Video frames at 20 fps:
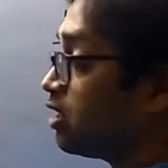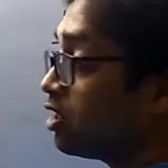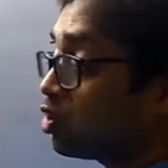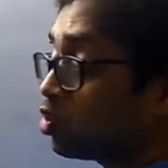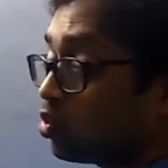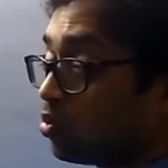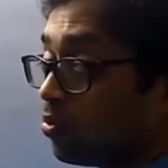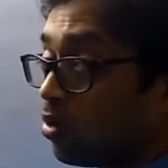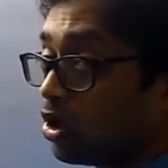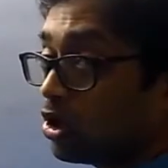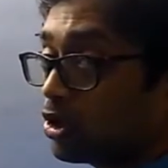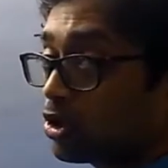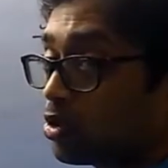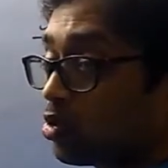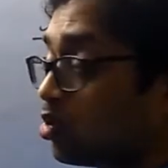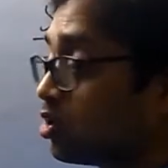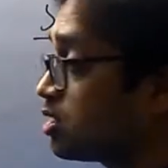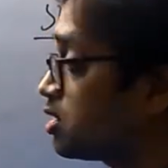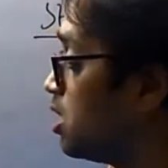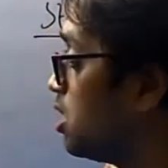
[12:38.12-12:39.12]
the two
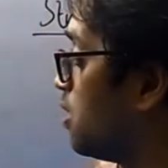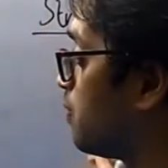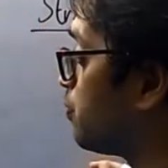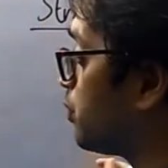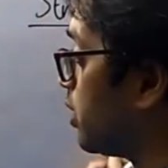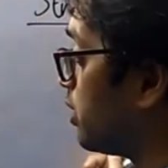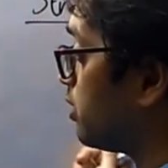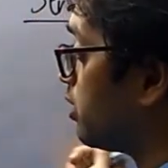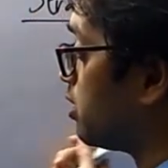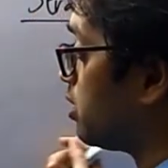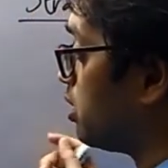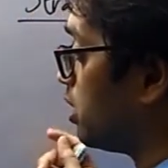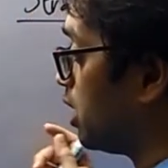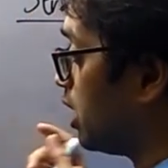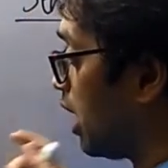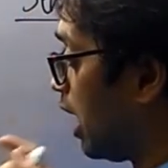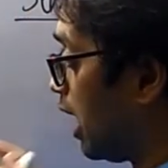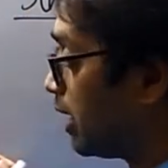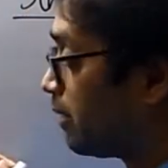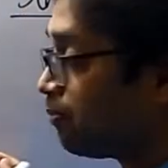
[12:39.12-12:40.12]
molecules, then
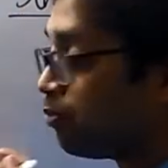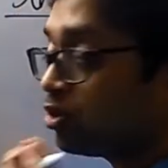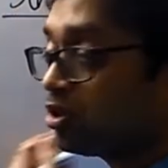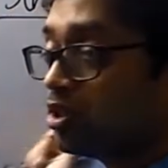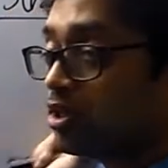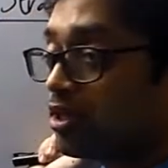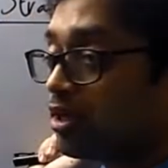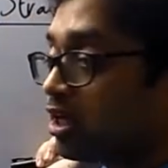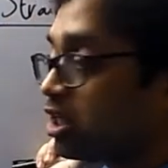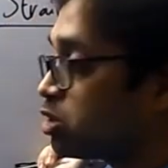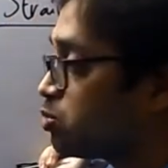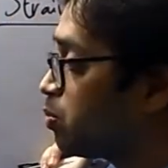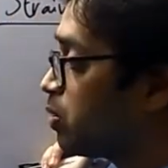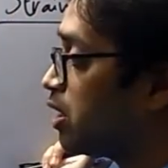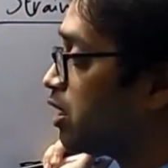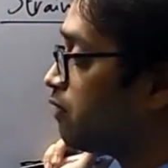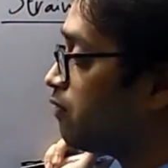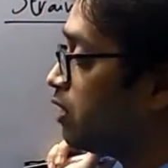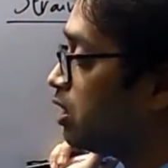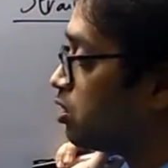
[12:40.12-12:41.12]
the hypothetical
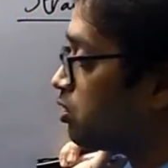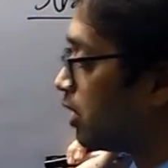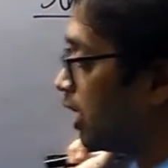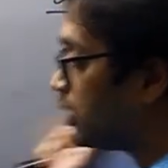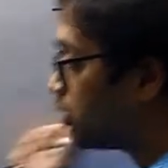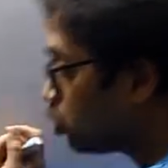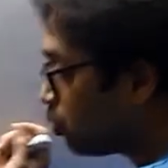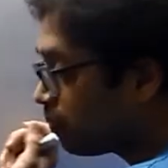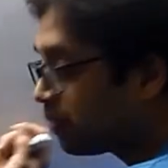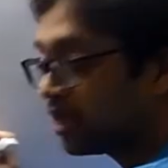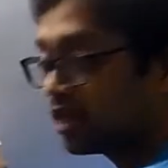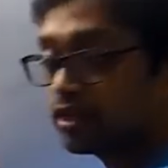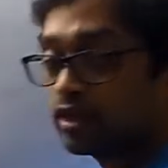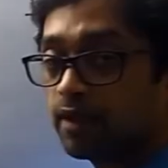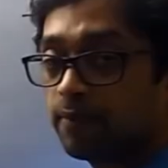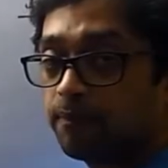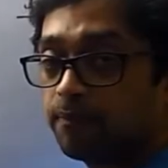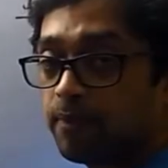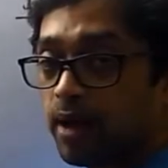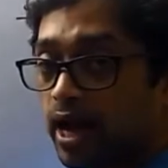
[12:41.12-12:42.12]
spring will try to bring
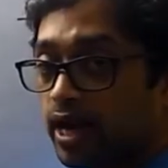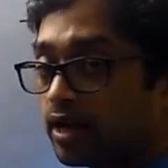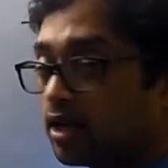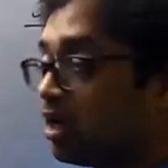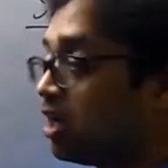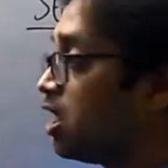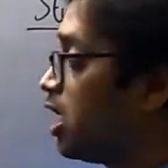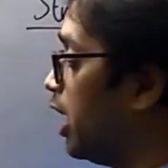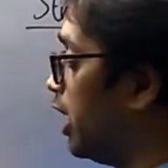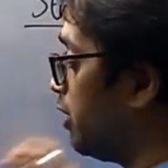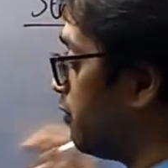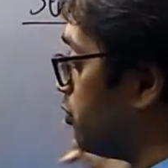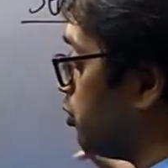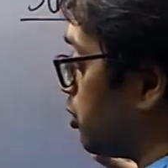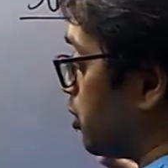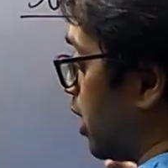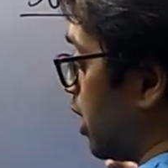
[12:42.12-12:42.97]
them back, and if you